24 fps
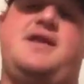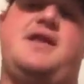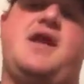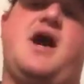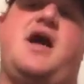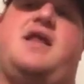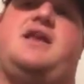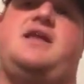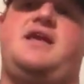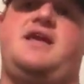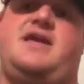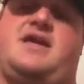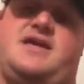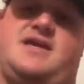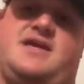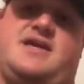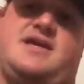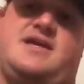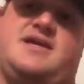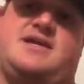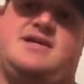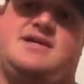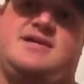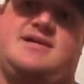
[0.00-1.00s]
and not
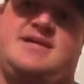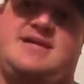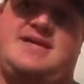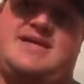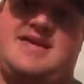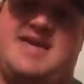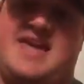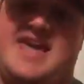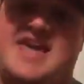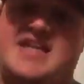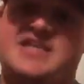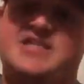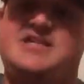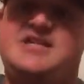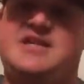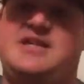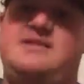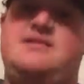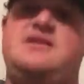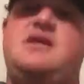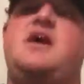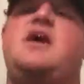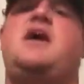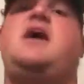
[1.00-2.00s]

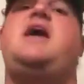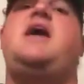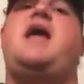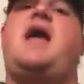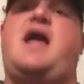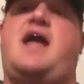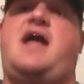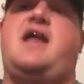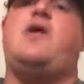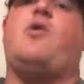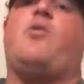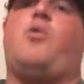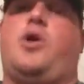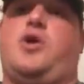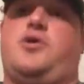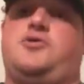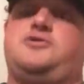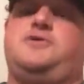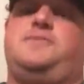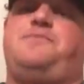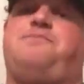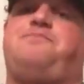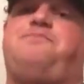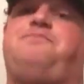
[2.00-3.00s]
Incheon, and it
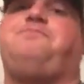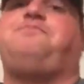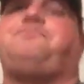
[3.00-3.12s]
worked.